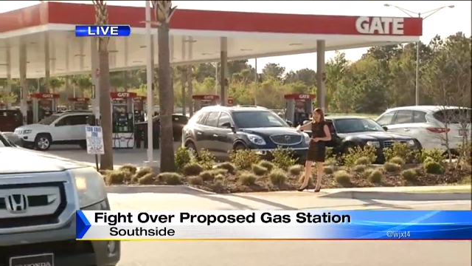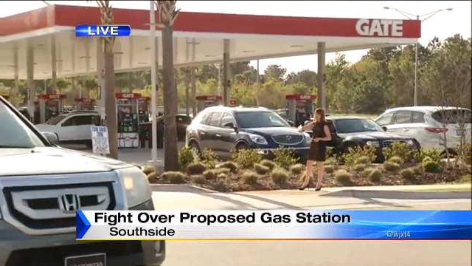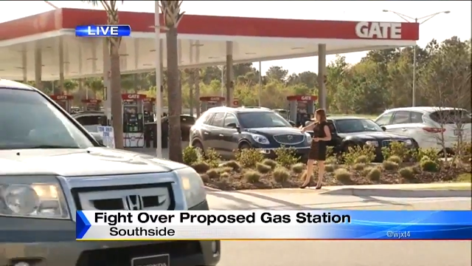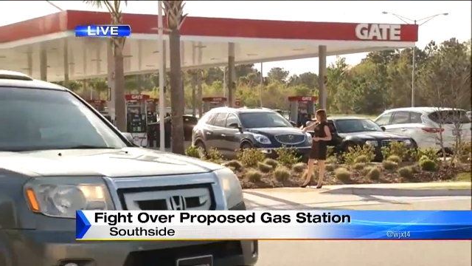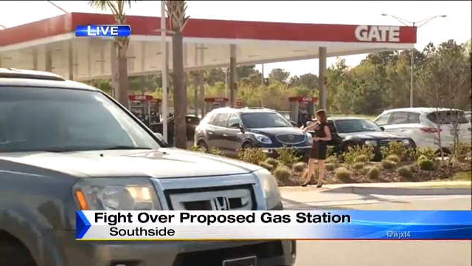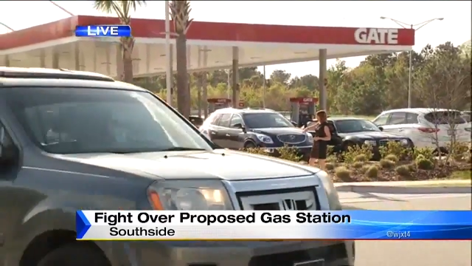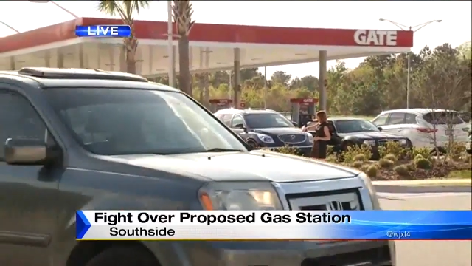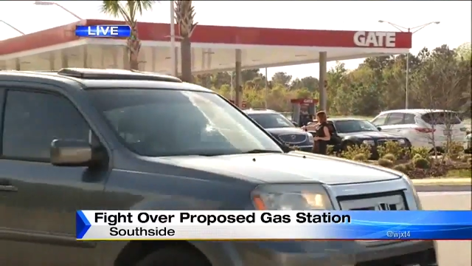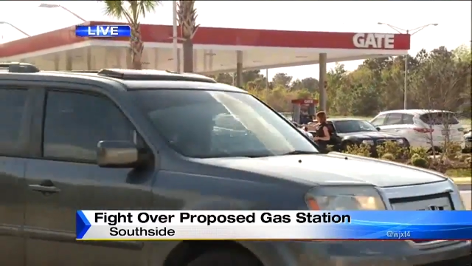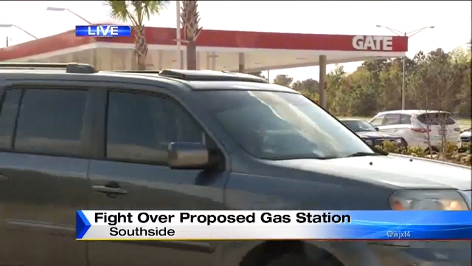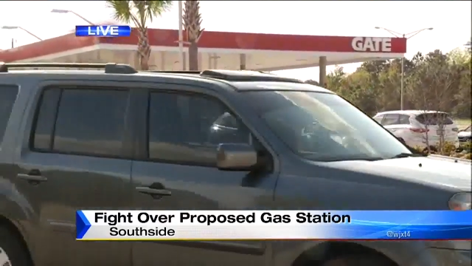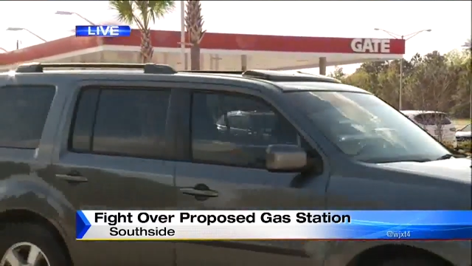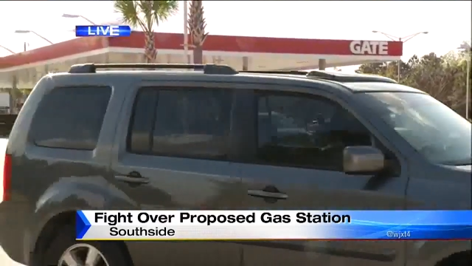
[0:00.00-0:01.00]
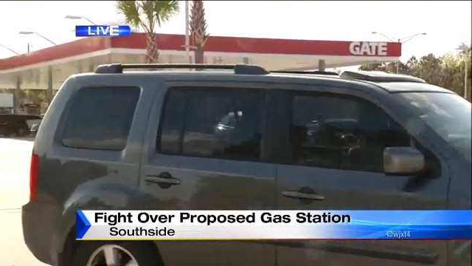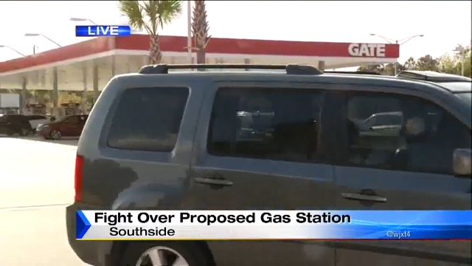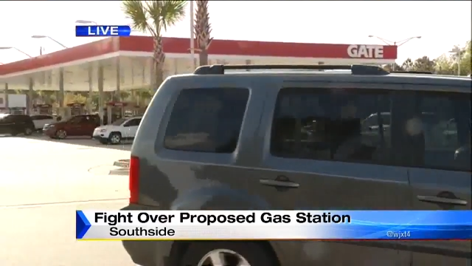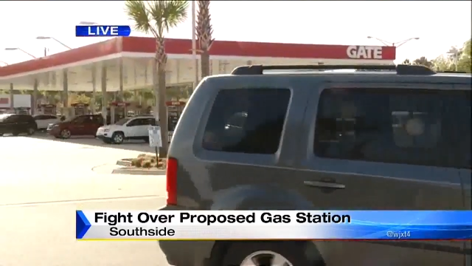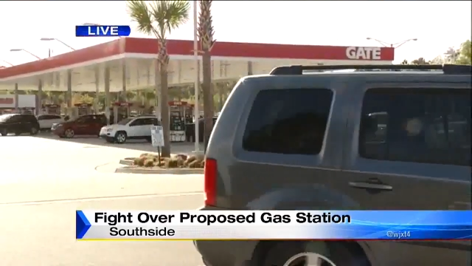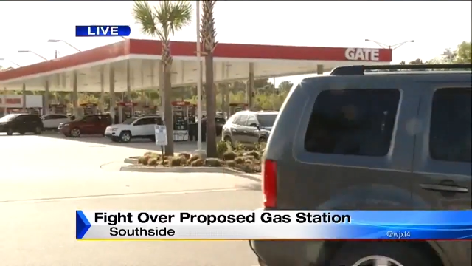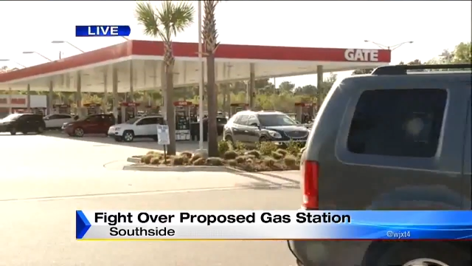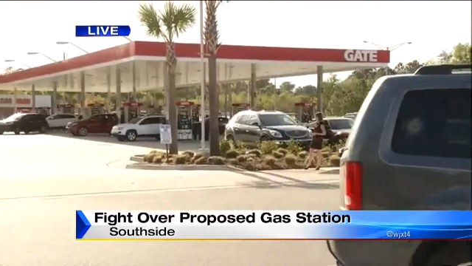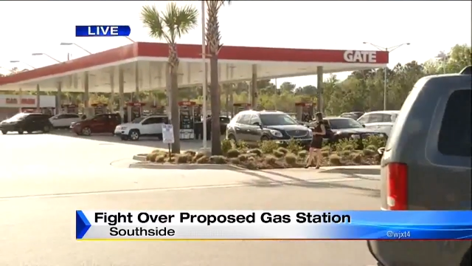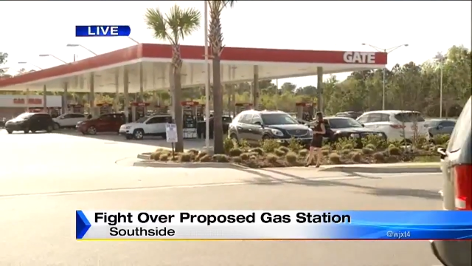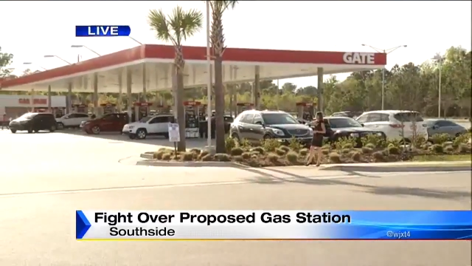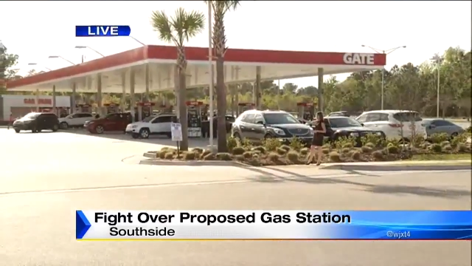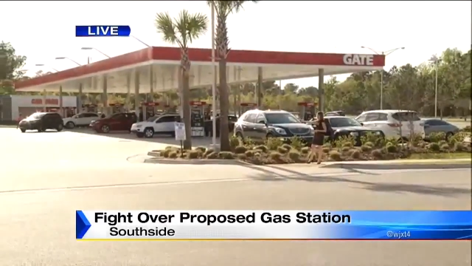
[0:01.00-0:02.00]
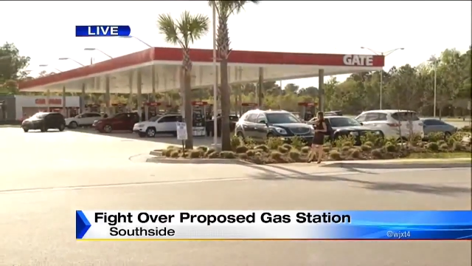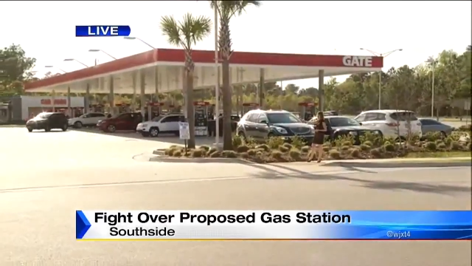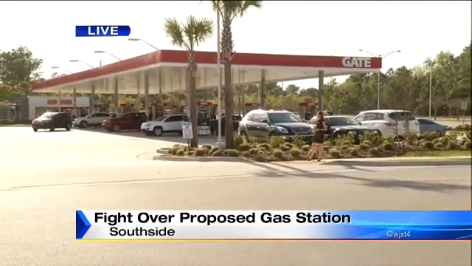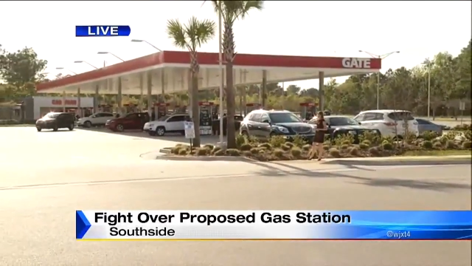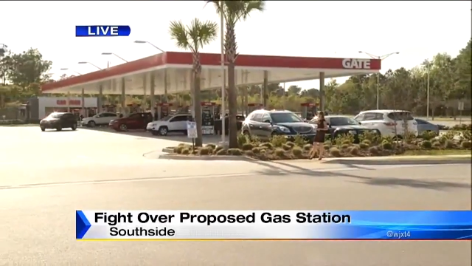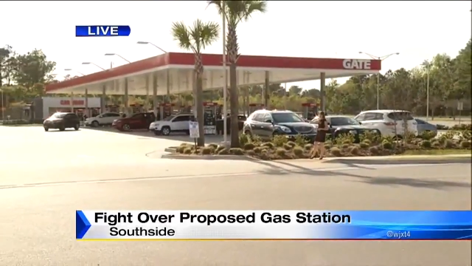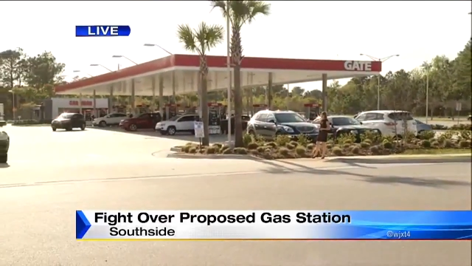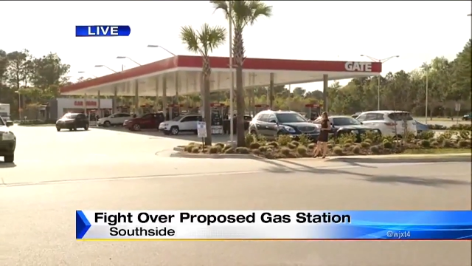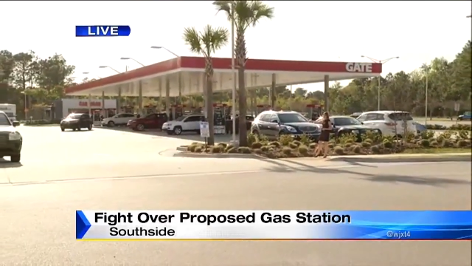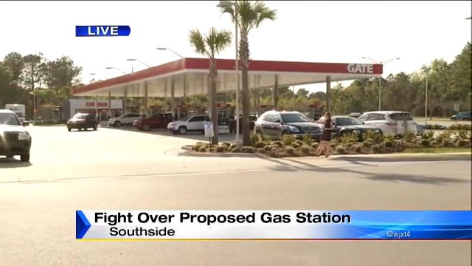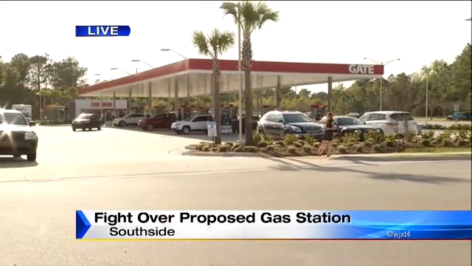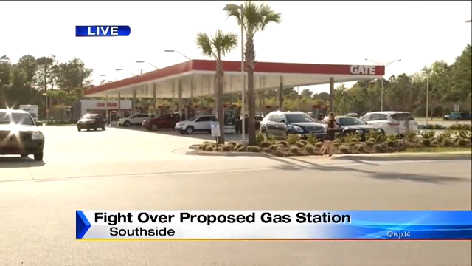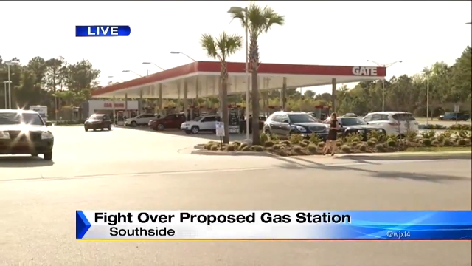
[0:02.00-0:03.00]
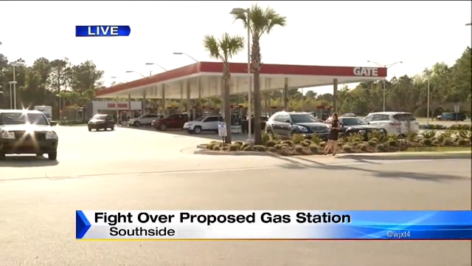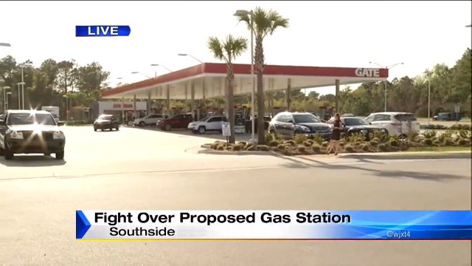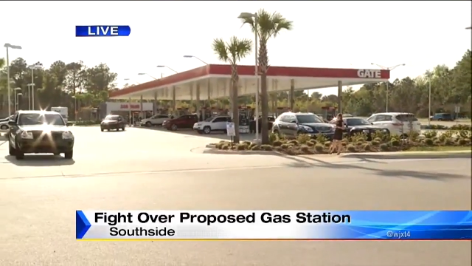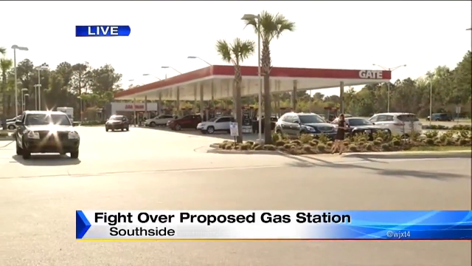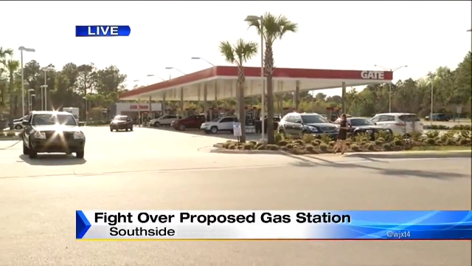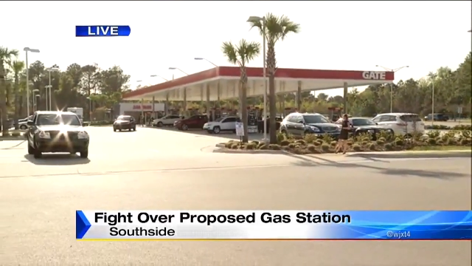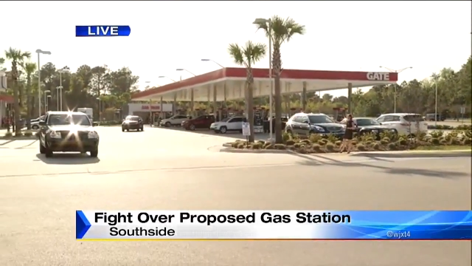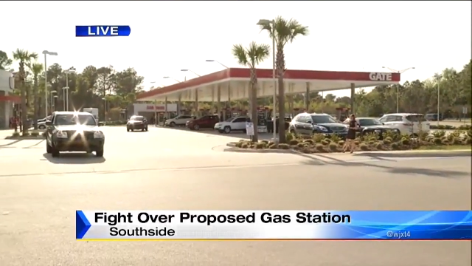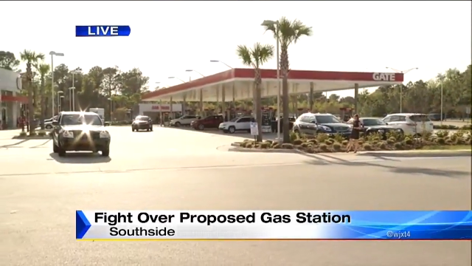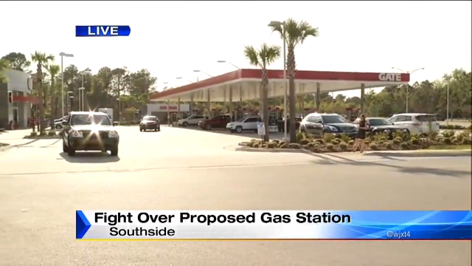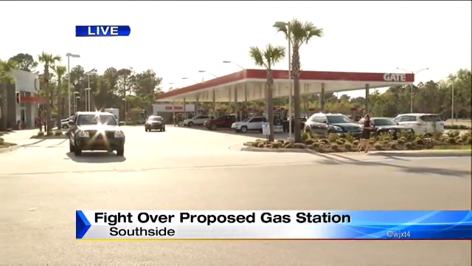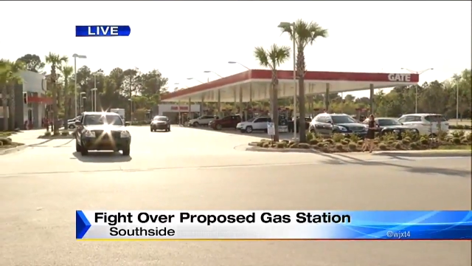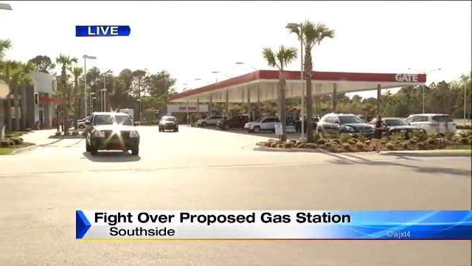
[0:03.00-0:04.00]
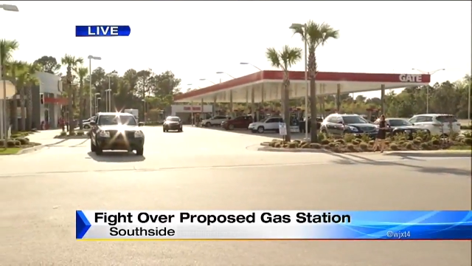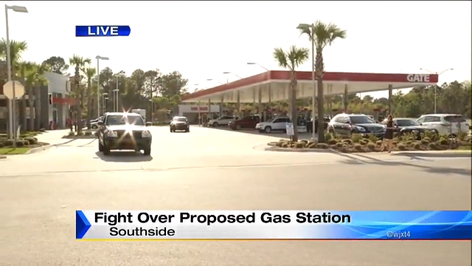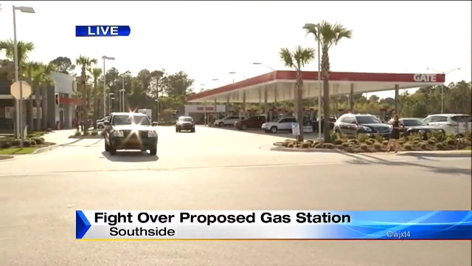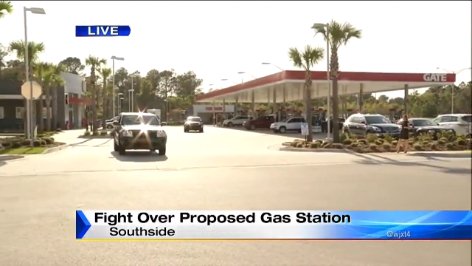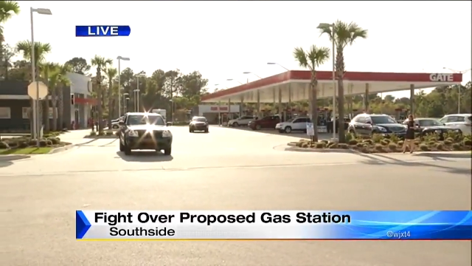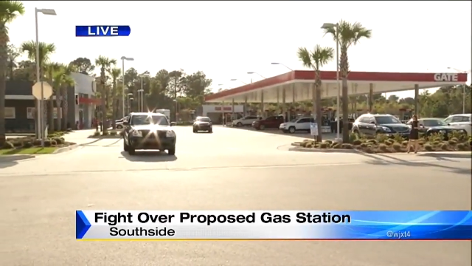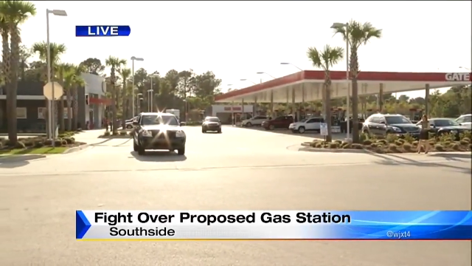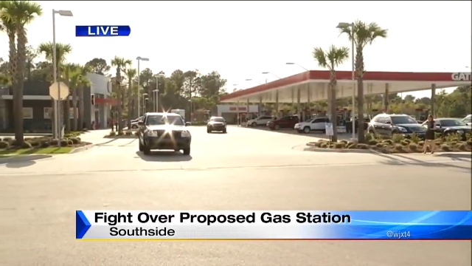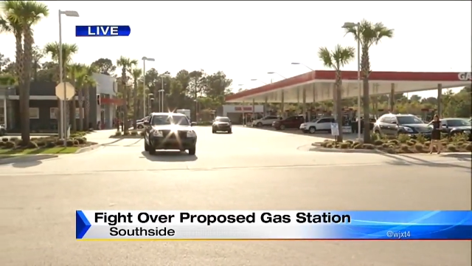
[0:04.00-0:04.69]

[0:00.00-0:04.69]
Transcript: (no speaker visible)